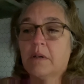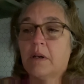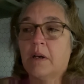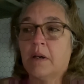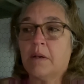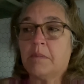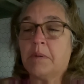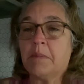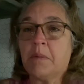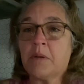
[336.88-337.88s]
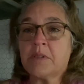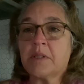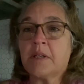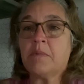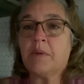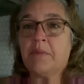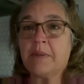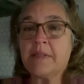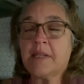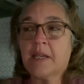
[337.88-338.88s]
Uh, but mostly we've
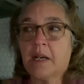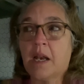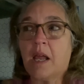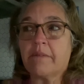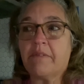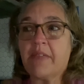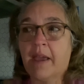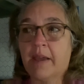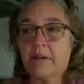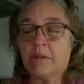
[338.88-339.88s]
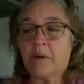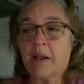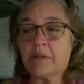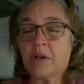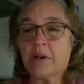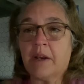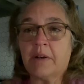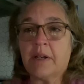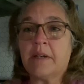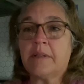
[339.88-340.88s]
been seeing a lot of that around our
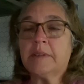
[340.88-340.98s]
area.